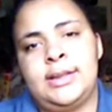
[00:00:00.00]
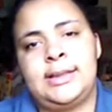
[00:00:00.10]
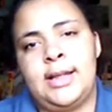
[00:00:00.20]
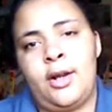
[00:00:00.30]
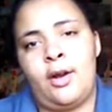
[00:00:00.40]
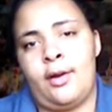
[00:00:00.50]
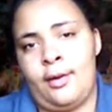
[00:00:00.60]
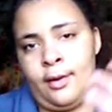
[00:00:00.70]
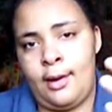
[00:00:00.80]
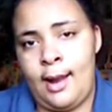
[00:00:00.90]

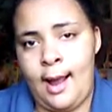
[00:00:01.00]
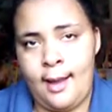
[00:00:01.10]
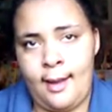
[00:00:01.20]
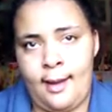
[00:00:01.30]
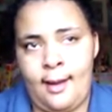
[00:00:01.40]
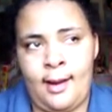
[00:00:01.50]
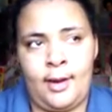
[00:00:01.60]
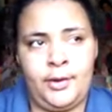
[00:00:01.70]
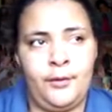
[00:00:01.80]
consider how